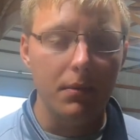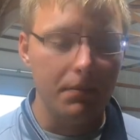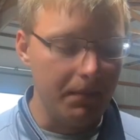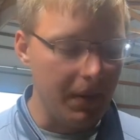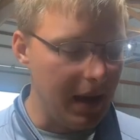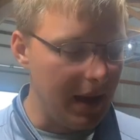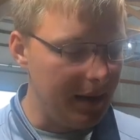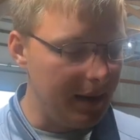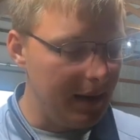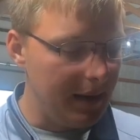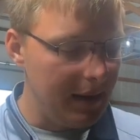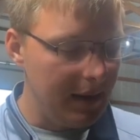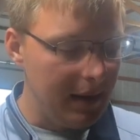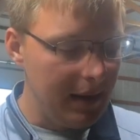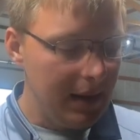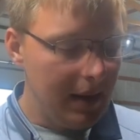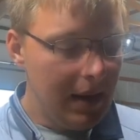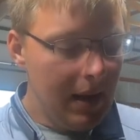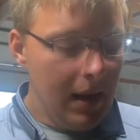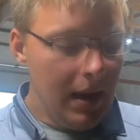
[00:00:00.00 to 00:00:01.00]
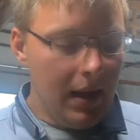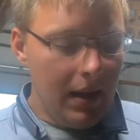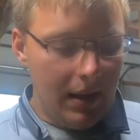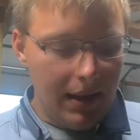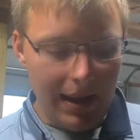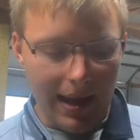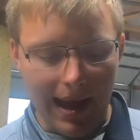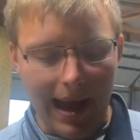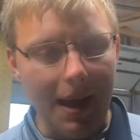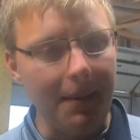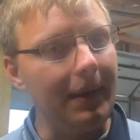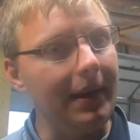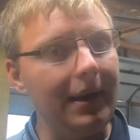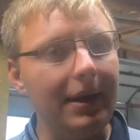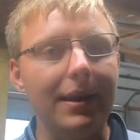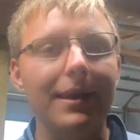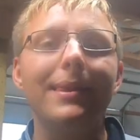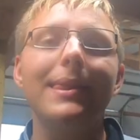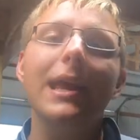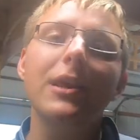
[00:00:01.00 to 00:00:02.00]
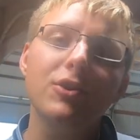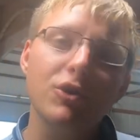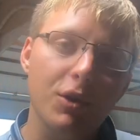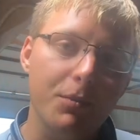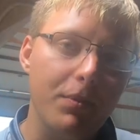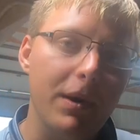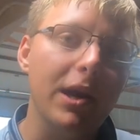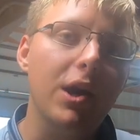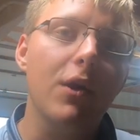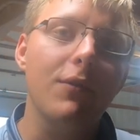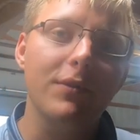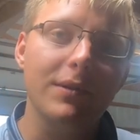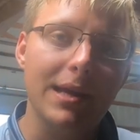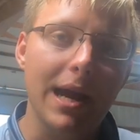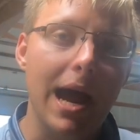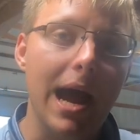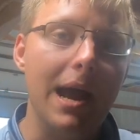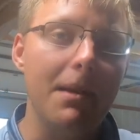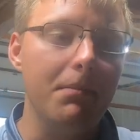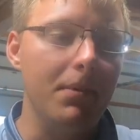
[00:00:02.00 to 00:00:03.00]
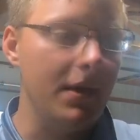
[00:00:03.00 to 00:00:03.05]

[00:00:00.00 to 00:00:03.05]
But things are going to break over time,